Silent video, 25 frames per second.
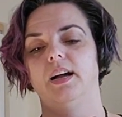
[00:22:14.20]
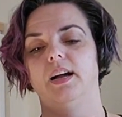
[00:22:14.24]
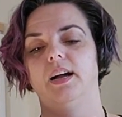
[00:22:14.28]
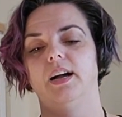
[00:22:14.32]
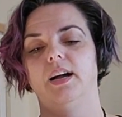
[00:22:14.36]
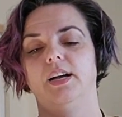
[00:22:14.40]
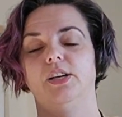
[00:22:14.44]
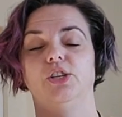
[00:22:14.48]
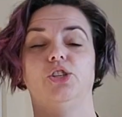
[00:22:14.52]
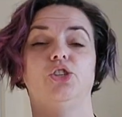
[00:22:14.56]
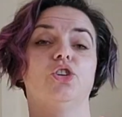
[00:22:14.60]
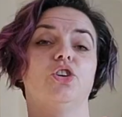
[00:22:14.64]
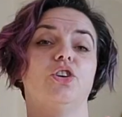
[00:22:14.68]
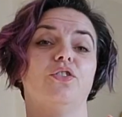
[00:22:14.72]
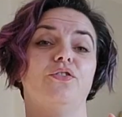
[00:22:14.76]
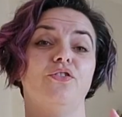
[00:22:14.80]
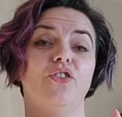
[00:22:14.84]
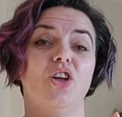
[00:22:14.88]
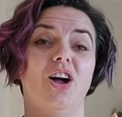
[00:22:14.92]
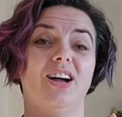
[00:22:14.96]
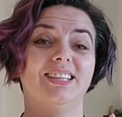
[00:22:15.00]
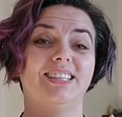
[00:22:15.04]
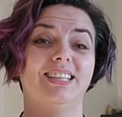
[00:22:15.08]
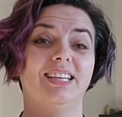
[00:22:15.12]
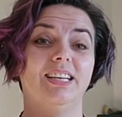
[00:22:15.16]
I should have
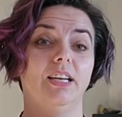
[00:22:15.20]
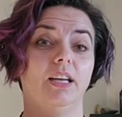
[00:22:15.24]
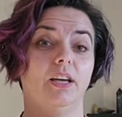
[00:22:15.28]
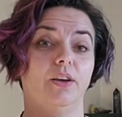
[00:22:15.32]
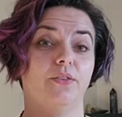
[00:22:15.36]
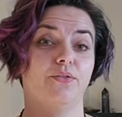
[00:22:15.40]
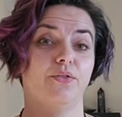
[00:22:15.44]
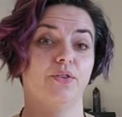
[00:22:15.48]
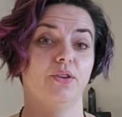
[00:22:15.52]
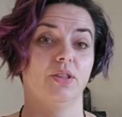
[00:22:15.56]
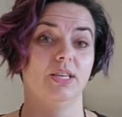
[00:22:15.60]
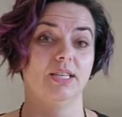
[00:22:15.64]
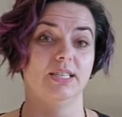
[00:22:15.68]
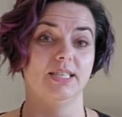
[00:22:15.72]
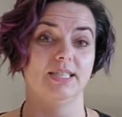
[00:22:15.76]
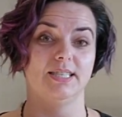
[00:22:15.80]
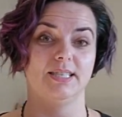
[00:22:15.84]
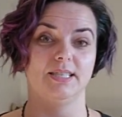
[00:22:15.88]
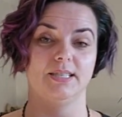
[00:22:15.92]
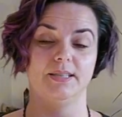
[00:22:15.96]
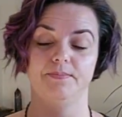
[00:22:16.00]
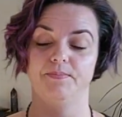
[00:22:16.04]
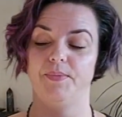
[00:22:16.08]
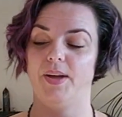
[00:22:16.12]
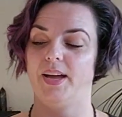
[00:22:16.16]
not clicked for this.